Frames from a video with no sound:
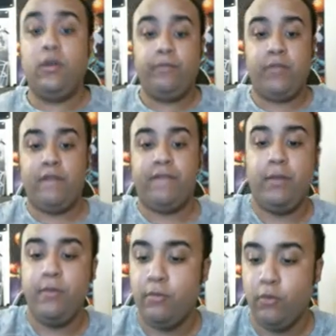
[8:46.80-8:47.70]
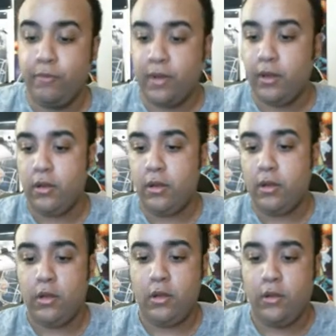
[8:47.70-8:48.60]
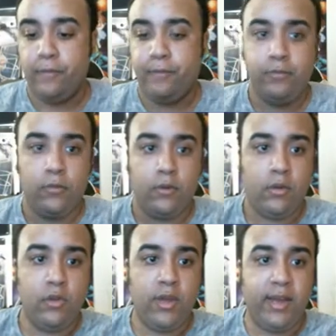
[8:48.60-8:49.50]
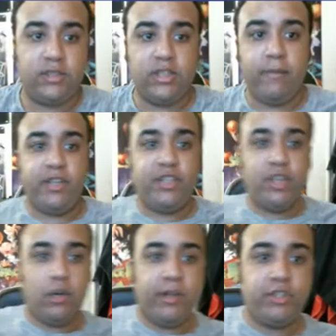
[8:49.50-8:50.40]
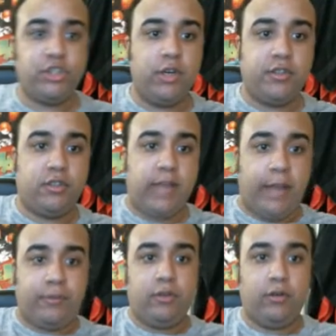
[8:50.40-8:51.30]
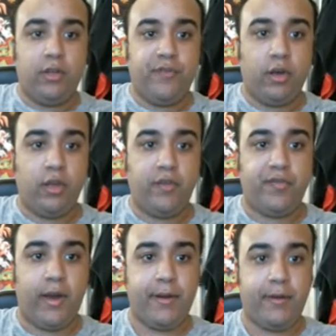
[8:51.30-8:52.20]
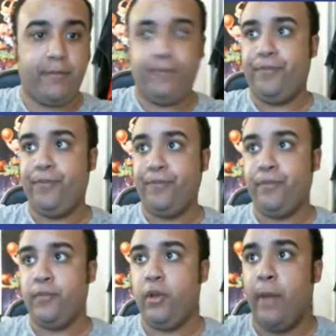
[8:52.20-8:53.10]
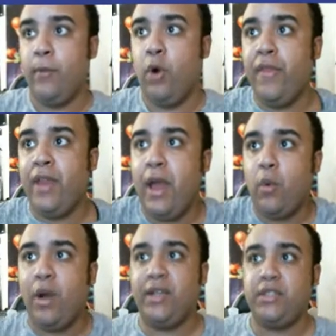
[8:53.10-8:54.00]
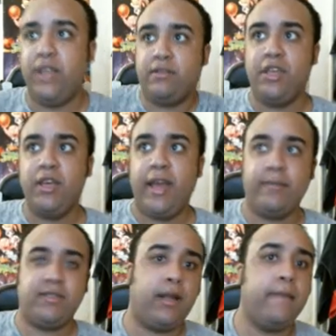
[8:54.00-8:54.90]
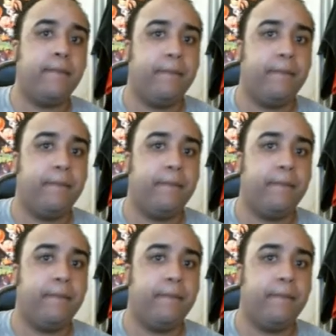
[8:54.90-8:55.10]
Matter of fact, let me move my... You guys see my shirt. My shirt is just absolutely fucking fire. I'm going to the NYCFC game tonight